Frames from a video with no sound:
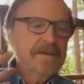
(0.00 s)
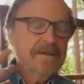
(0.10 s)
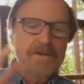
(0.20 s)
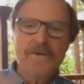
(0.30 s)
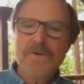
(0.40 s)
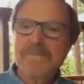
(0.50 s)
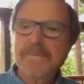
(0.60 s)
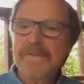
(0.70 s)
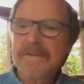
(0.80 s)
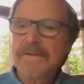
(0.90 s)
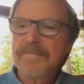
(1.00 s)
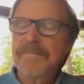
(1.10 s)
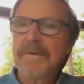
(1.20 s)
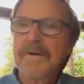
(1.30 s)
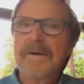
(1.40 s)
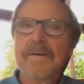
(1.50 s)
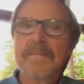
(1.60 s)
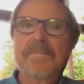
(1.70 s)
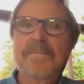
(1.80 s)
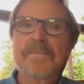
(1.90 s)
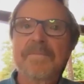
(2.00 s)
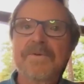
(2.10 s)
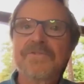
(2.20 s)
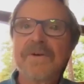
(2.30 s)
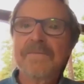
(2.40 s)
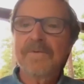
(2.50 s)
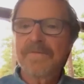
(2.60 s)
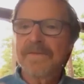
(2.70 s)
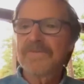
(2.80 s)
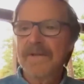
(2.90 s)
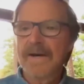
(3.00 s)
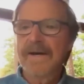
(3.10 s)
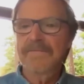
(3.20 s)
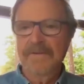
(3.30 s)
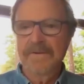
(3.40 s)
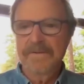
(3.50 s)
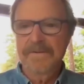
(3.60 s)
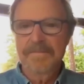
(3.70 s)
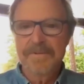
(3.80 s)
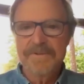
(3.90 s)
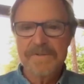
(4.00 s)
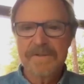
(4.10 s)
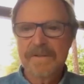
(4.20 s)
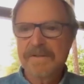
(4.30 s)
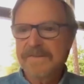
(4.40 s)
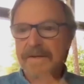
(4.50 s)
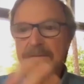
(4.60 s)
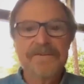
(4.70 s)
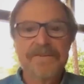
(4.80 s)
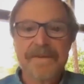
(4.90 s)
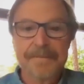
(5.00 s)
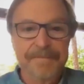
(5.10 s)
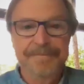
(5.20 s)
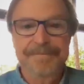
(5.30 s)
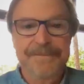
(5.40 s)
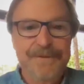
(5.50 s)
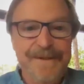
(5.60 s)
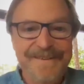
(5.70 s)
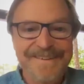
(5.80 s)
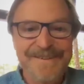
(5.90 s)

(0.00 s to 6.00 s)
occurred to me that there's several things that I've learned personally, because I'm on the same train as